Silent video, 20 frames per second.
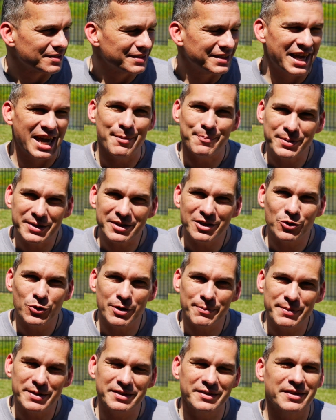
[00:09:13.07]
camping
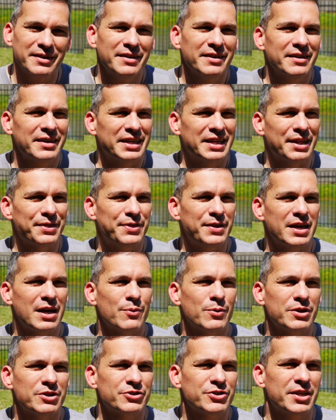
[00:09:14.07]
equipment. And I think I
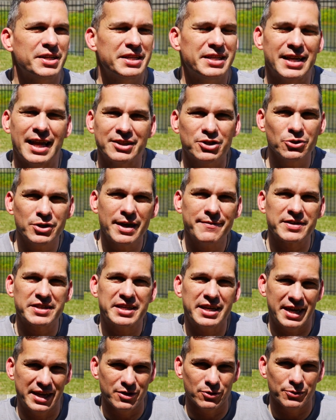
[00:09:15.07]
want to try to get, I don't have a
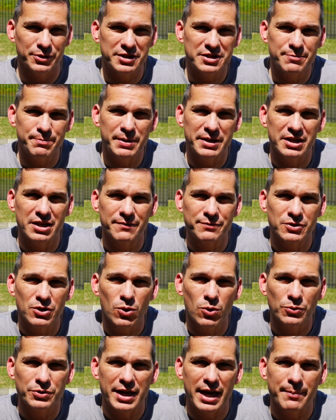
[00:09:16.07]
kettle that's big enough to
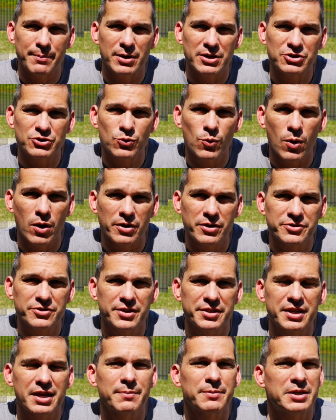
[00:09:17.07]
hold that much water,
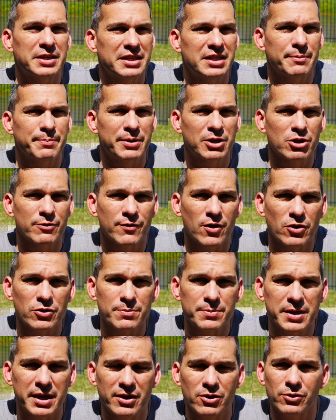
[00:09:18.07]
so I think I'm going to get a bigger
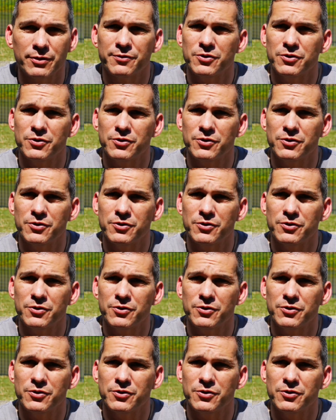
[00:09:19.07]
volume kettle.